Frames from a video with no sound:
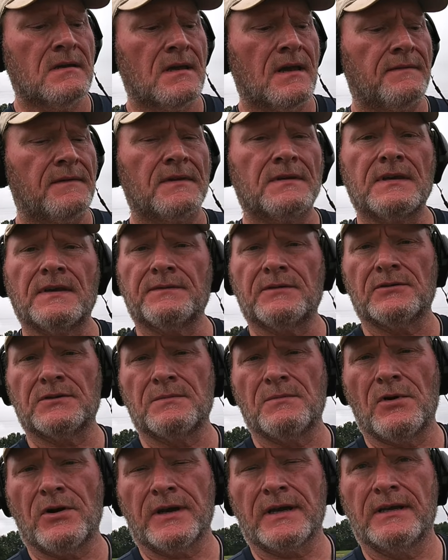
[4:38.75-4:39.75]
I have to see if there's
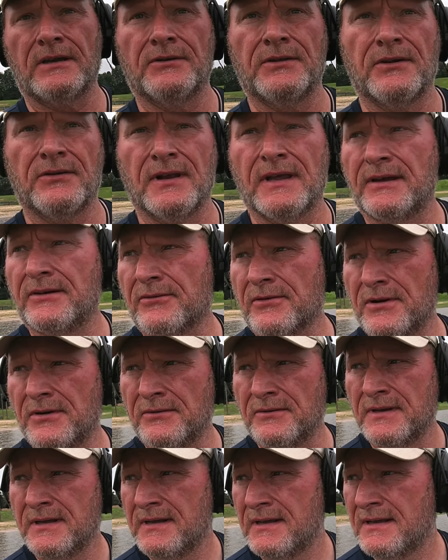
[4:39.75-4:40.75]
a market on there later
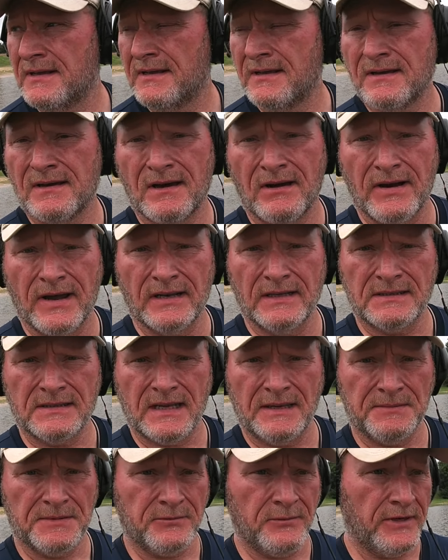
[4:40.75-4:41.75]
on. All right, let's
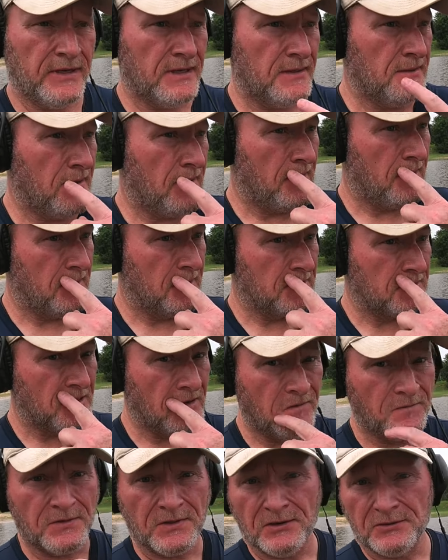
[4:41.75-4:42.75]
keep swinging. Let's
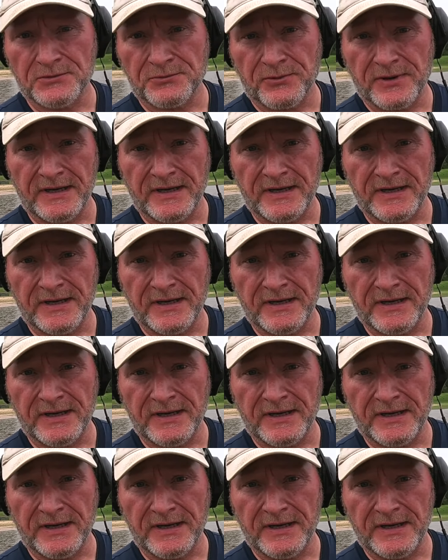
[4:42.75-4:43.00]
go for those